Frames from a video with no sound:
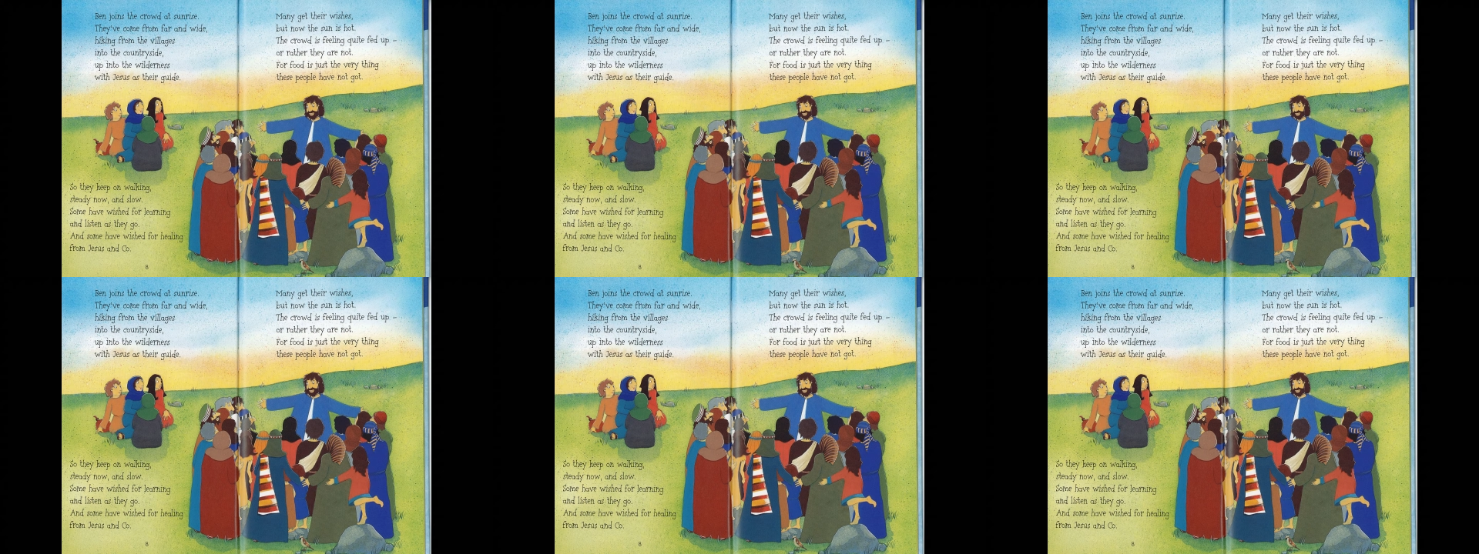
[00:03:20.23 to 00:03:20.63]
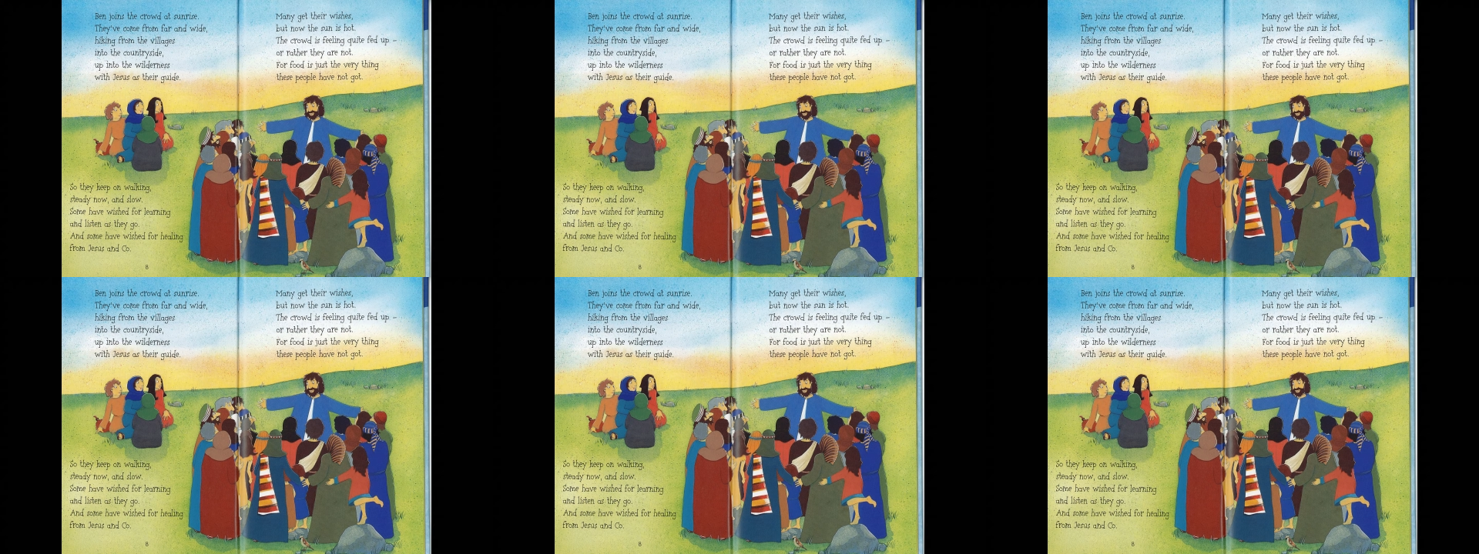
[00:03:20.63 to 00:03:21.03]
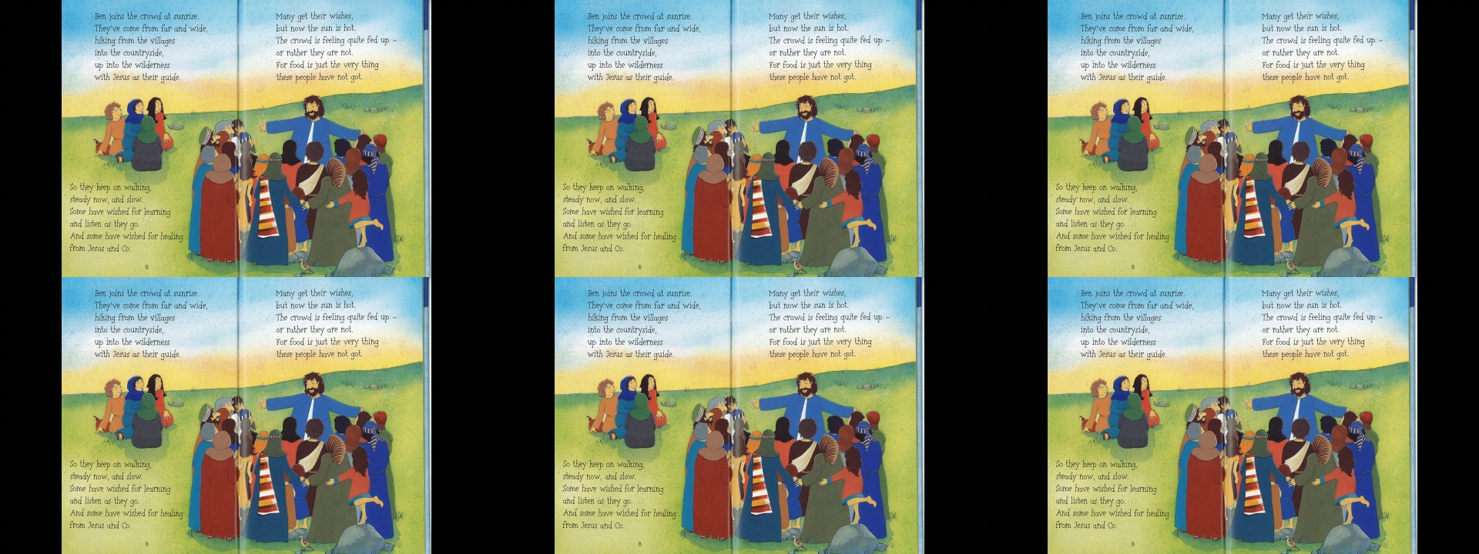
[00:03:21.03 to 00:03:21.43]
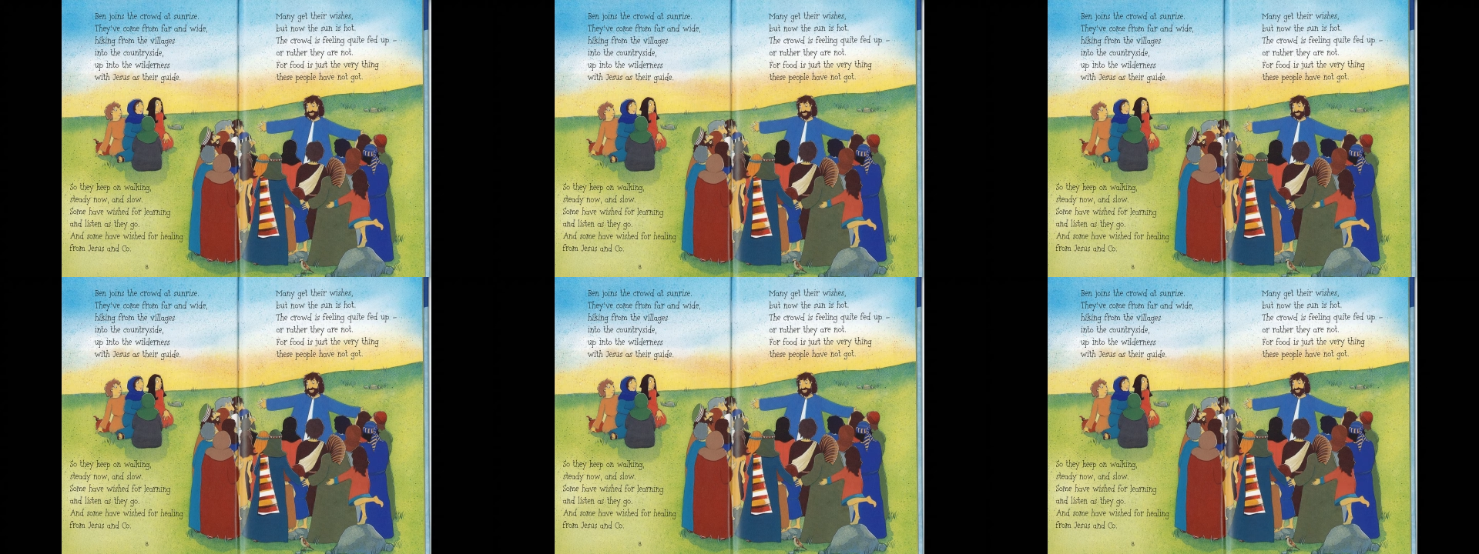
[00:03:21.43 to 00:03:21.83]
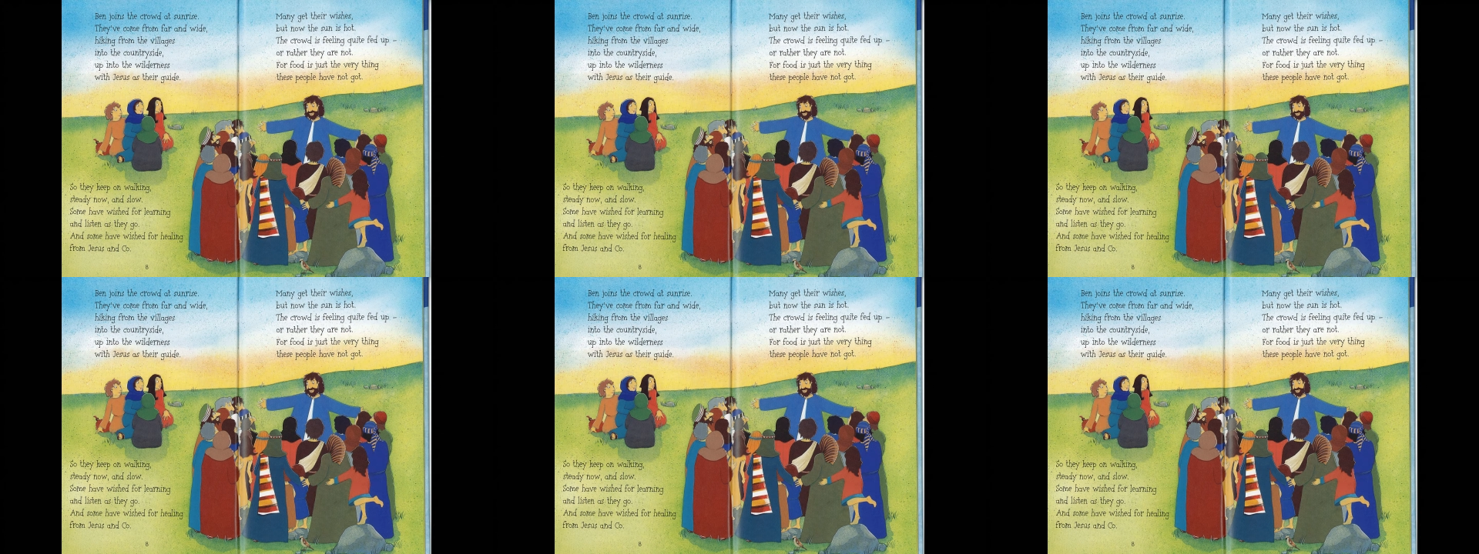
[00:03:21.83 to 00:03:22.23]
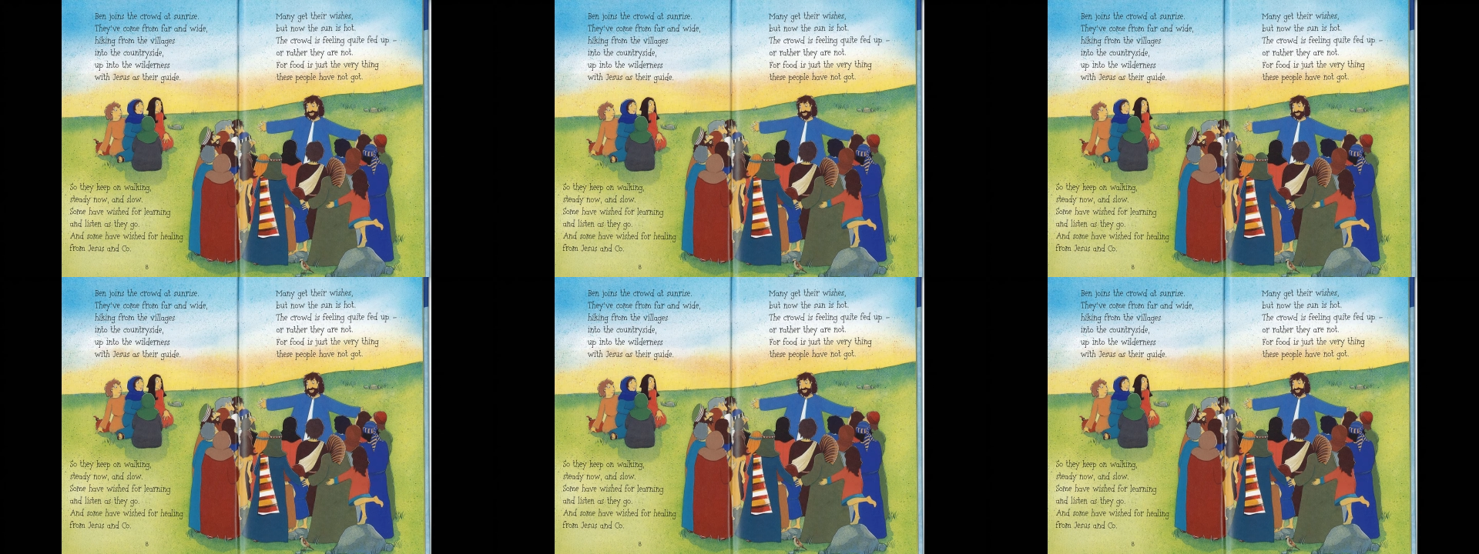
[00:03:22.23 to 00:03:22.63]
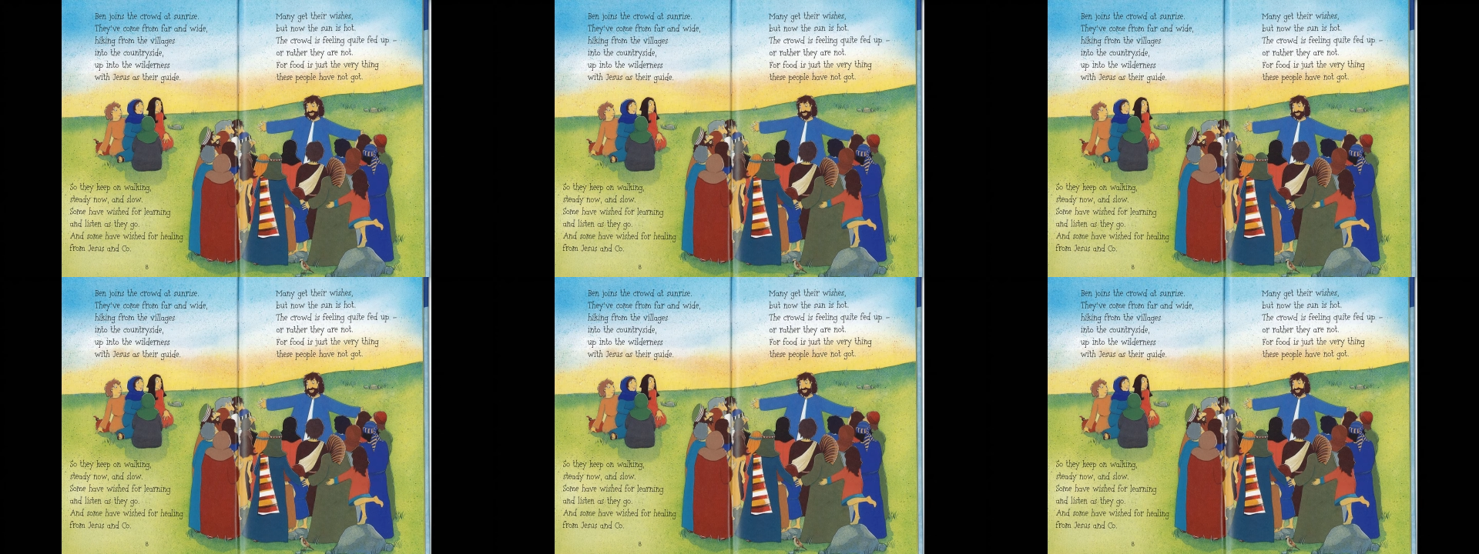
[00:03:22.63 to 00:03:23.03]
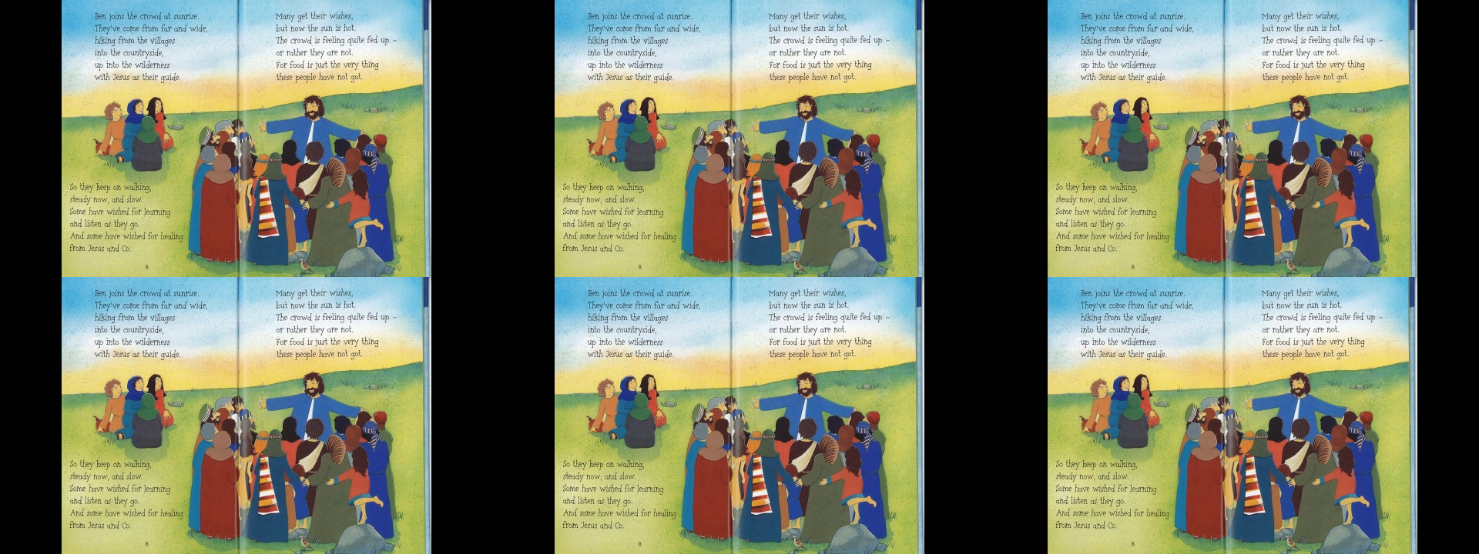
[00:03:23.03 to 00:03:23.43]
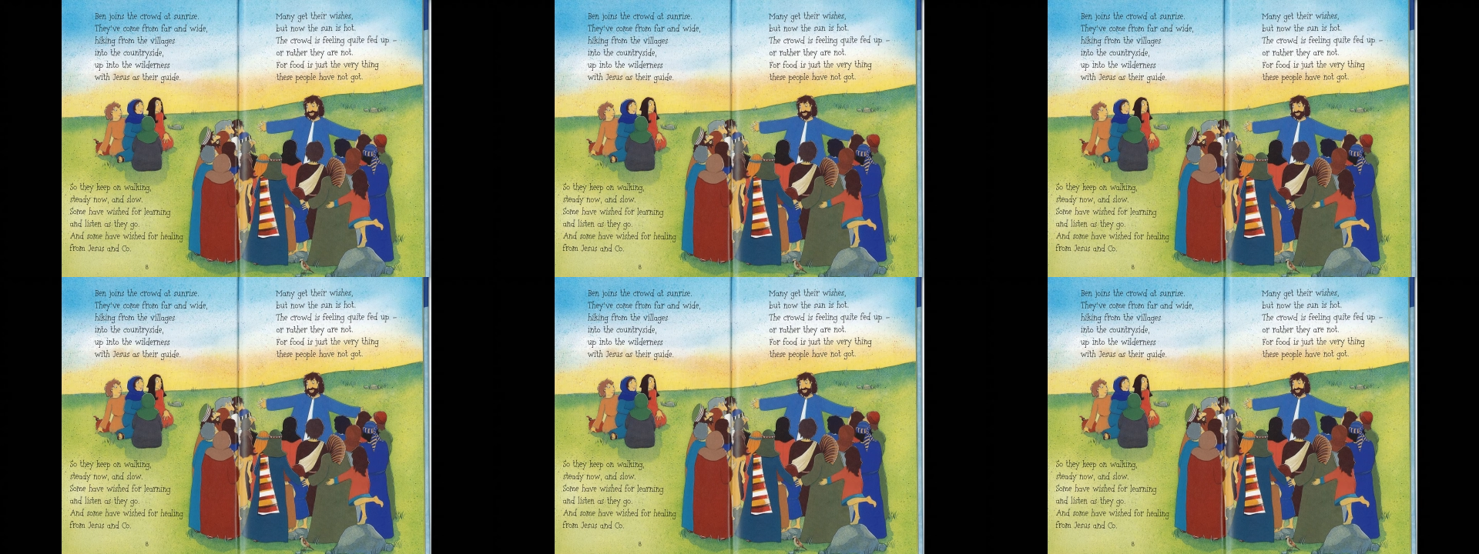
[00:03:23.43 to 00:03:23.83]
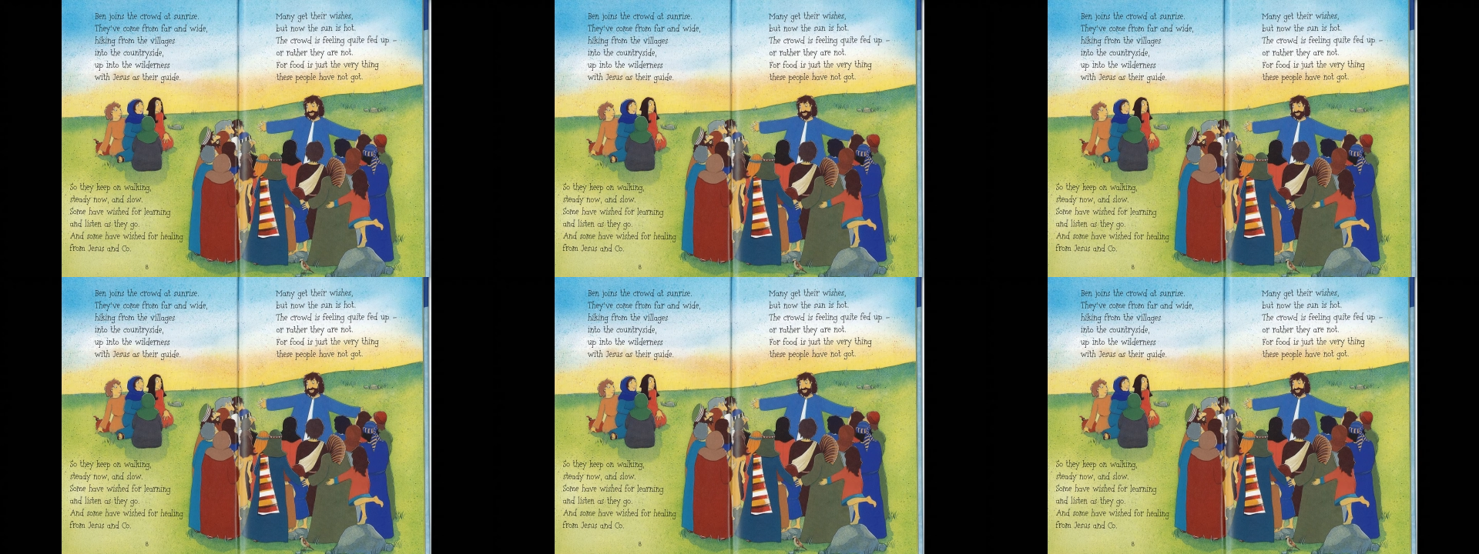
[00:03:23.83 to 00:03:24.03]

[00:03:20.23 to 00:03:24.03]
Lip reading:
No face is visible, so there are no lips to read.